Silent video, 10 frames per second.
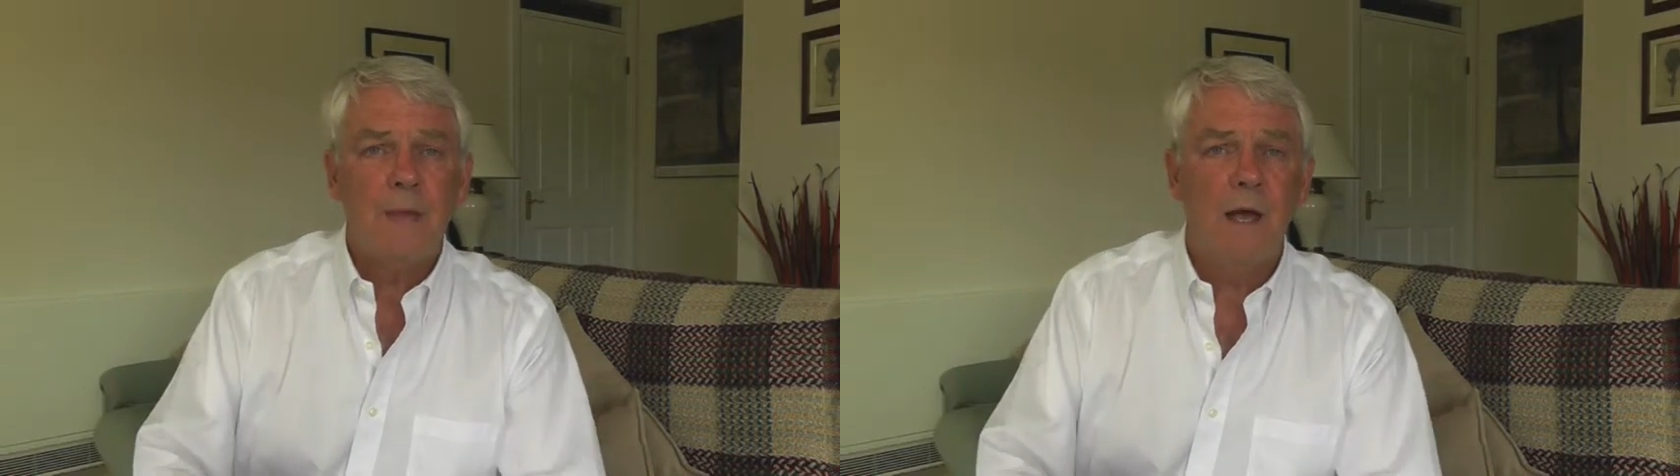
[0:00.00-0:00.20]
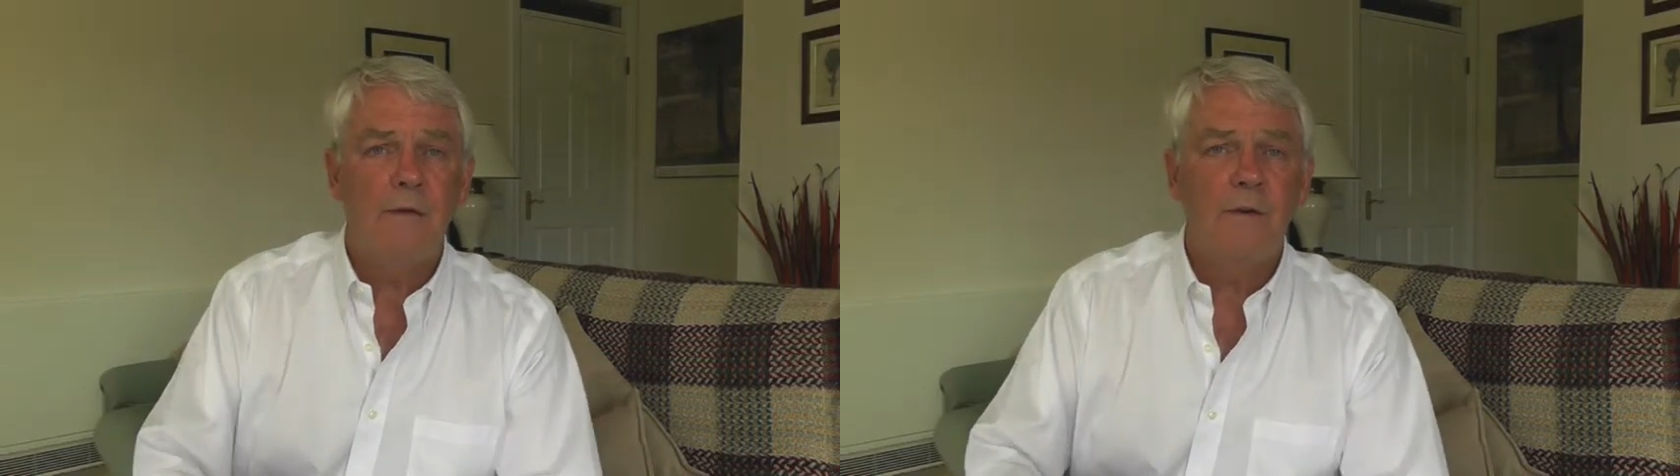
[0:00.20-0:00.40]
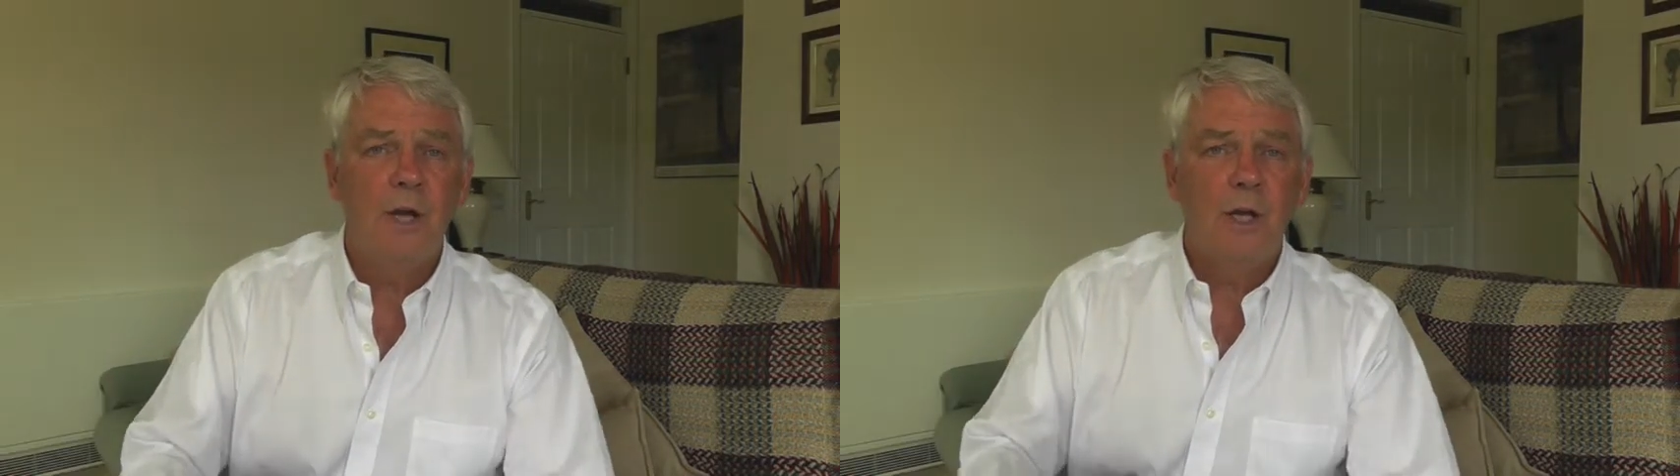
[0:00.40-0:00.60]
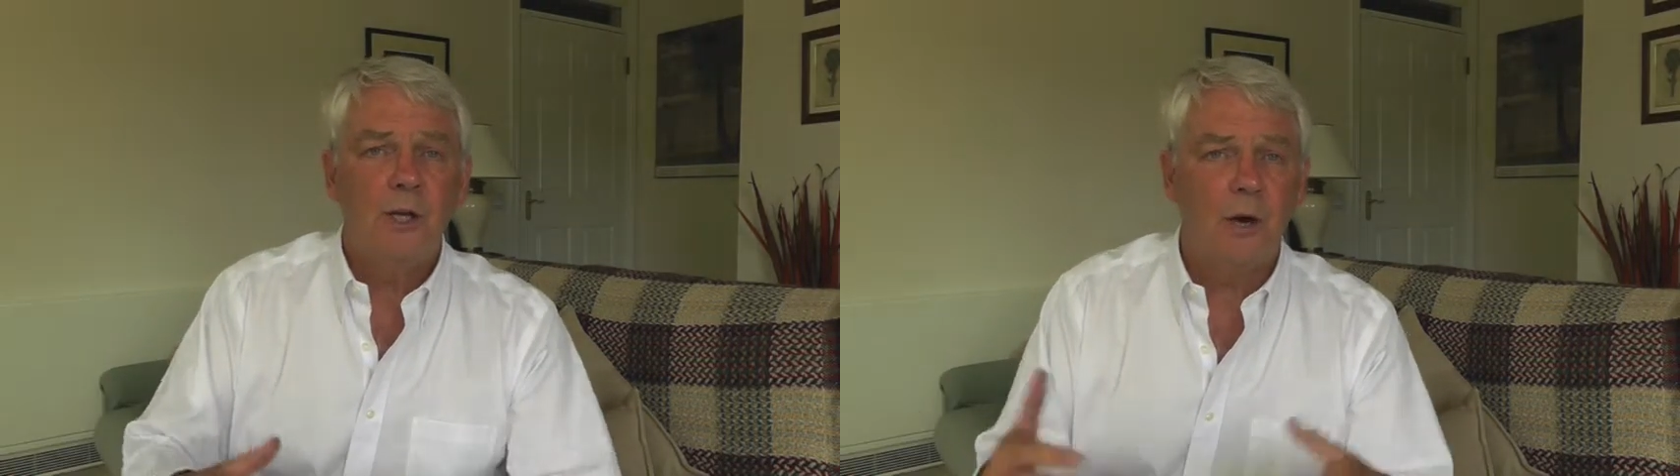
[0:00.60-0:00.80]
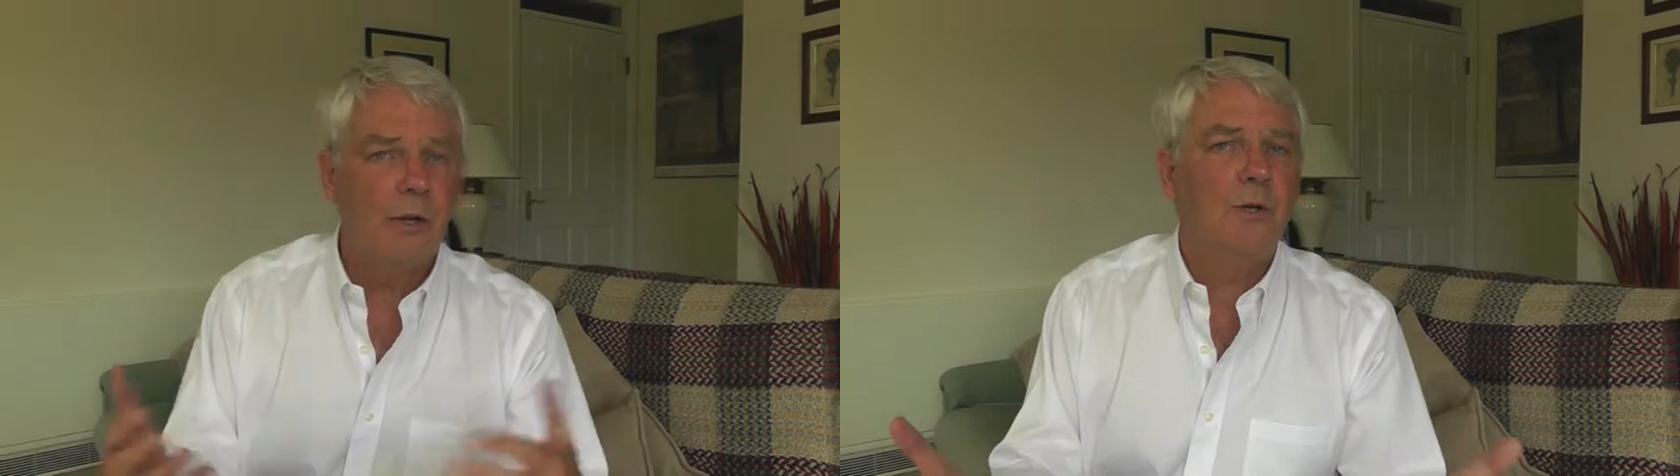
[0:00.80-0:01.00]
have
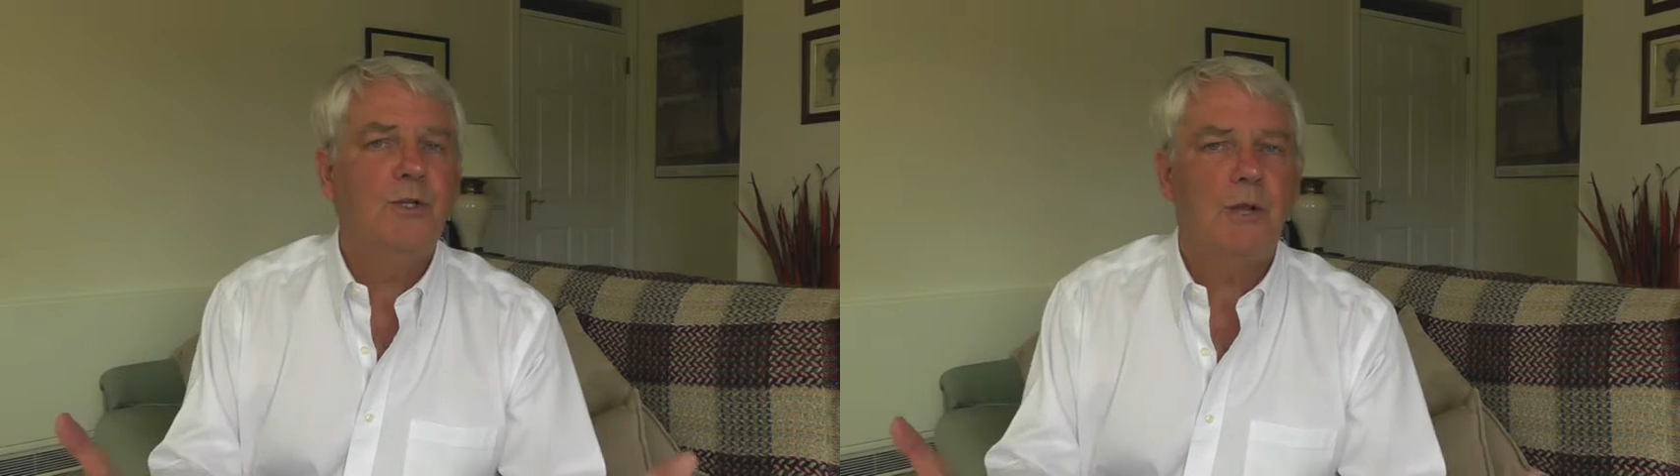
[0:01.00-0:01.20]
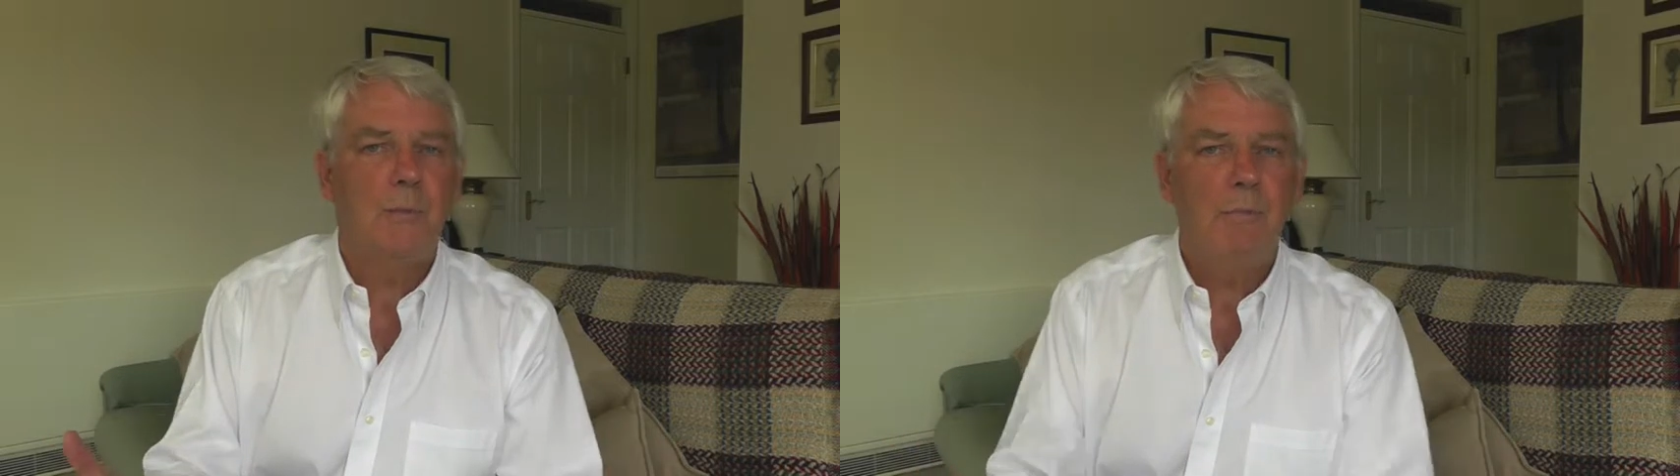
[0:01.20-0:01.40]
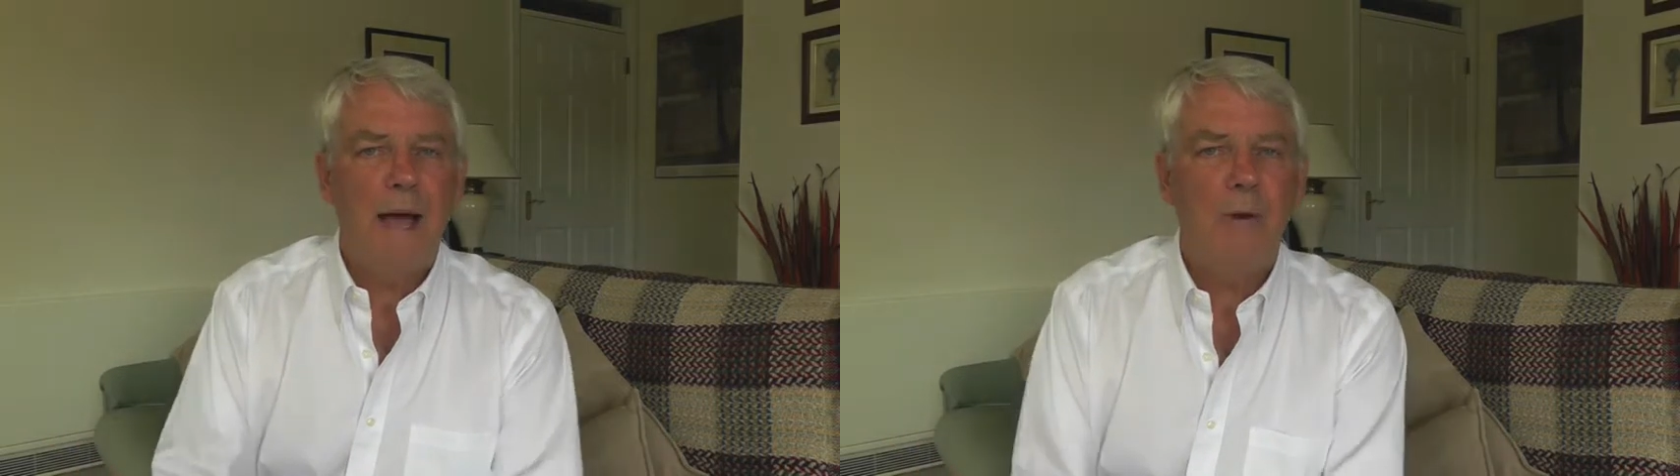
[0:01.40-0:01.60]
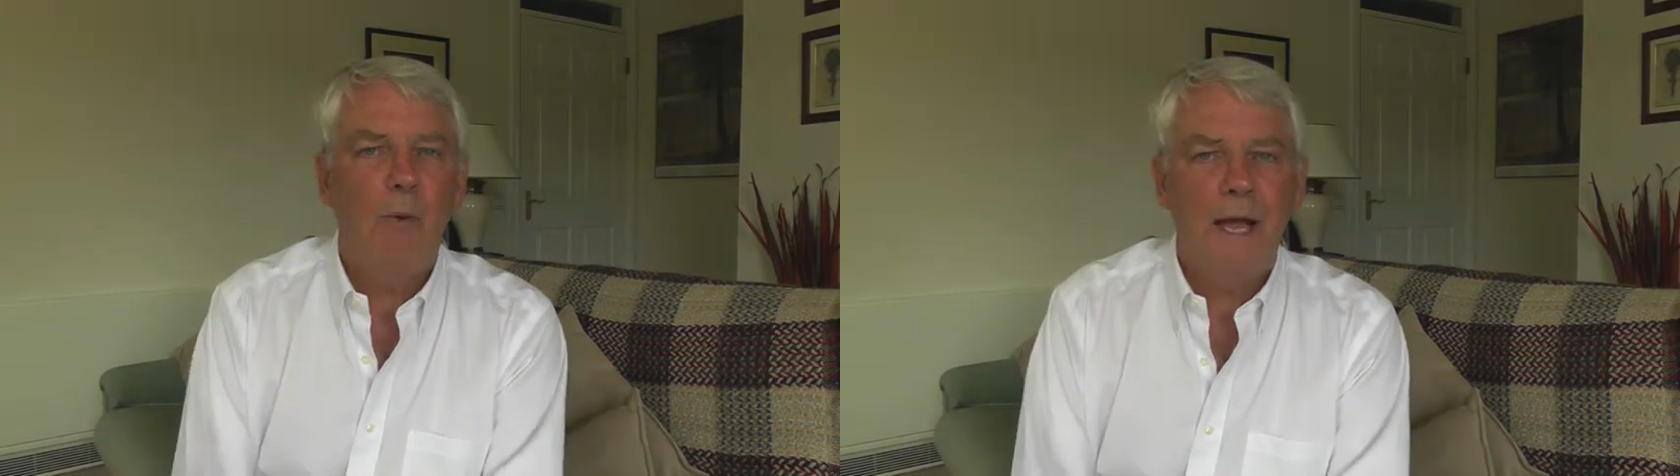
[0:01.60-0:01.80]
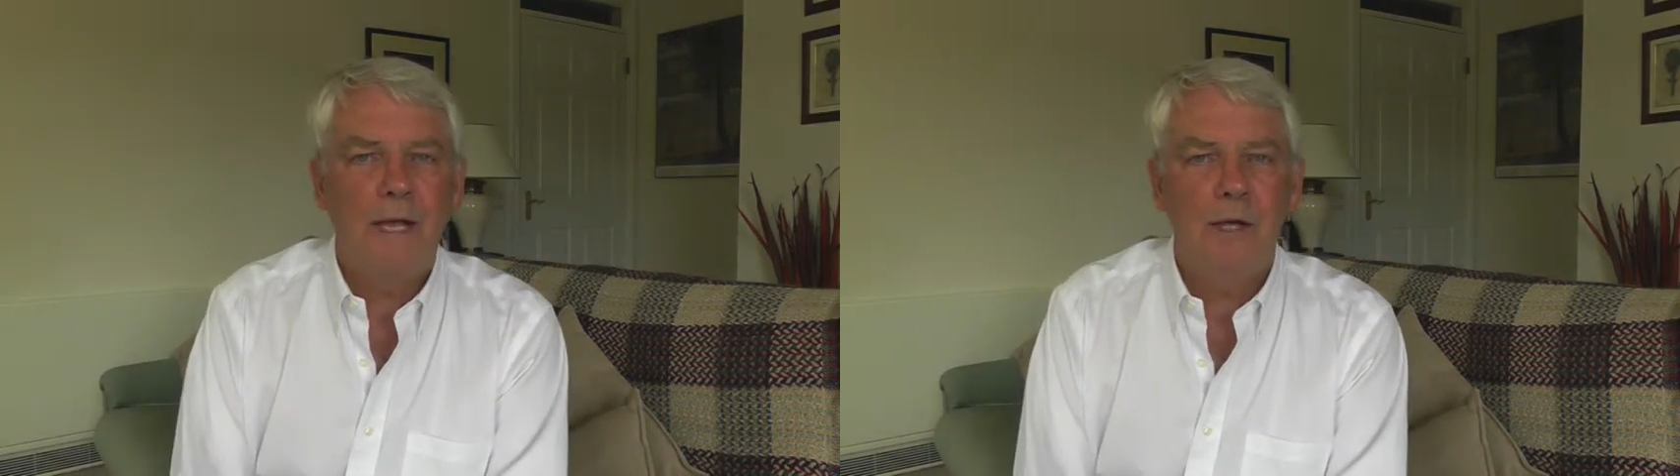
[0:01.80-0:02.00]
gotten onto the
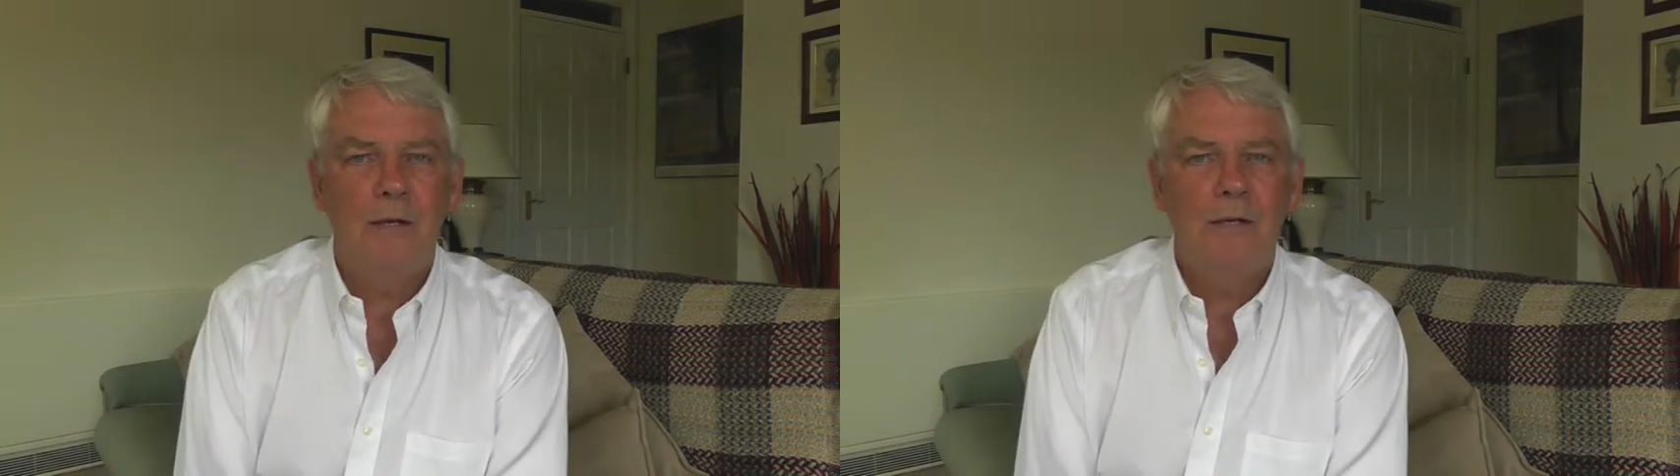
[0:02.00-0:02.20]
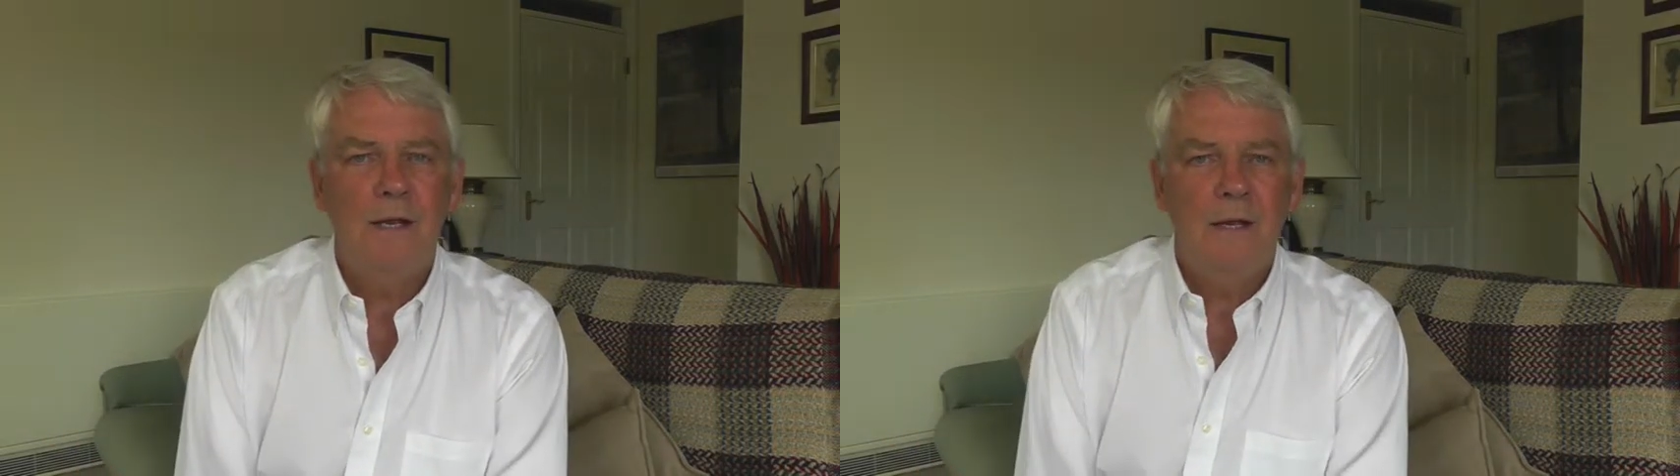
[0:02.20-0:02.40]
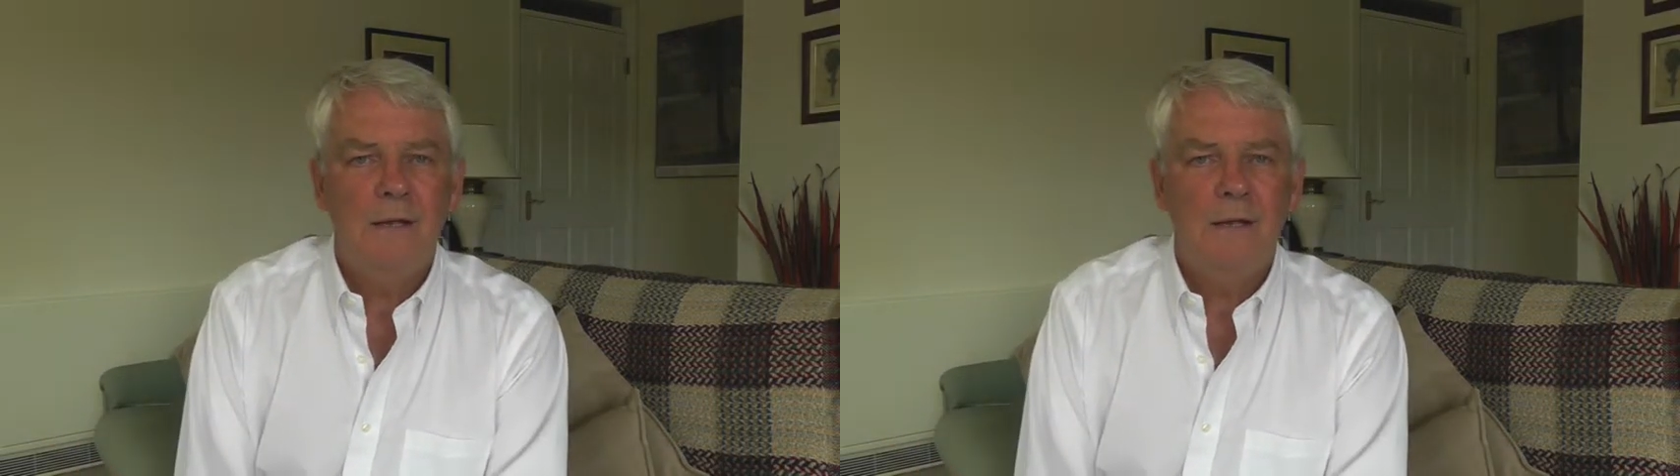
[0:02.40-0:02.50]
bandwagon and